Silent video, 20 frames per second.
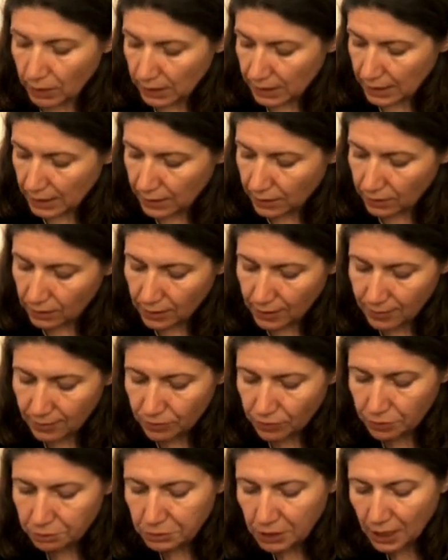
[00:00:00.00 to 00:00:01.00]
and then the
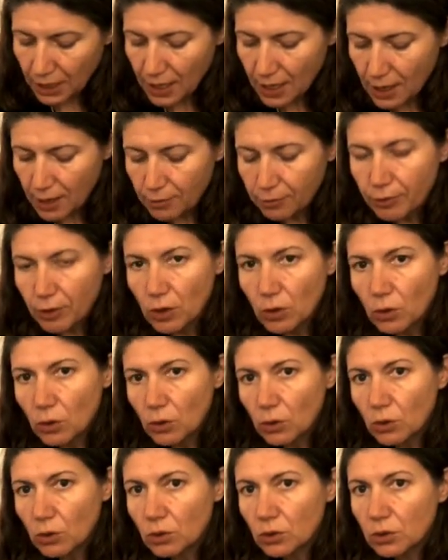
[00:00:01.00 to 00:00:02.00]
length from the calf
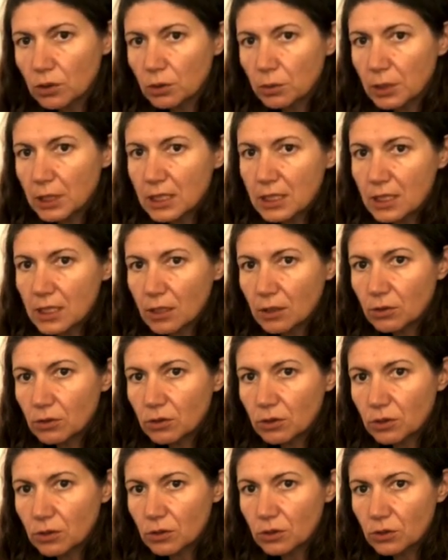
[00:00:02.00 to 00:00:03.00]
all the way down
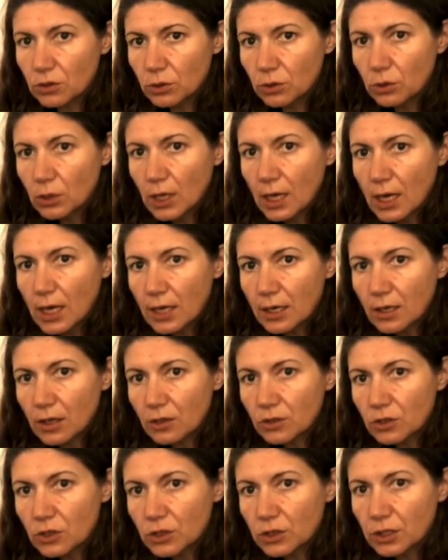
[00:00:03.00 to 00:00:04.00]
through and
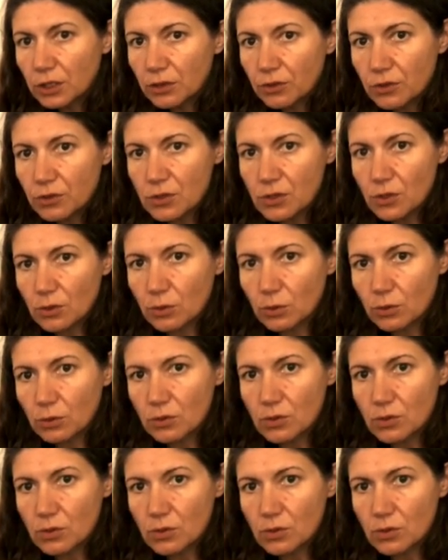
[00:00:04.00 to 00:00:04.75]
underneath the sole.